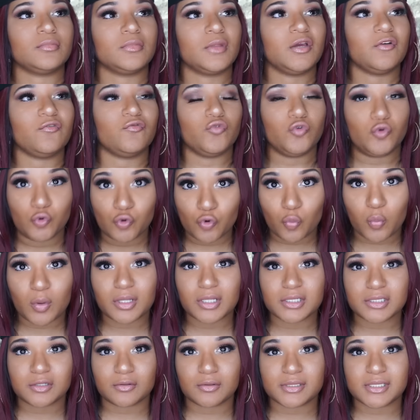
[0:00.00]
if you're
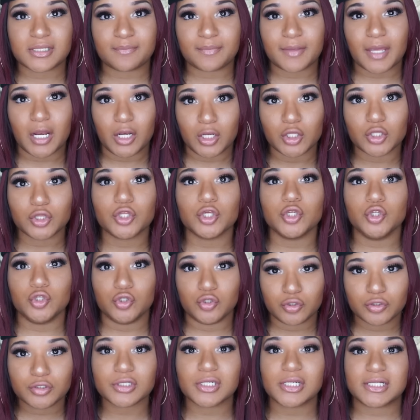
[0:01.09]
willing to accept that,
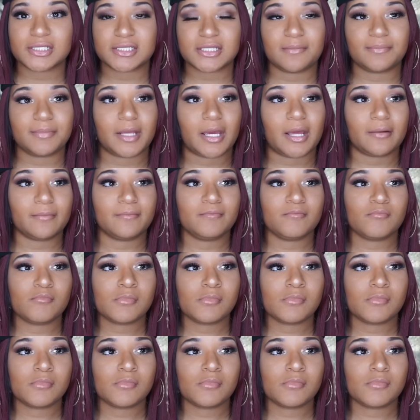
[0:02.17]
then accept that.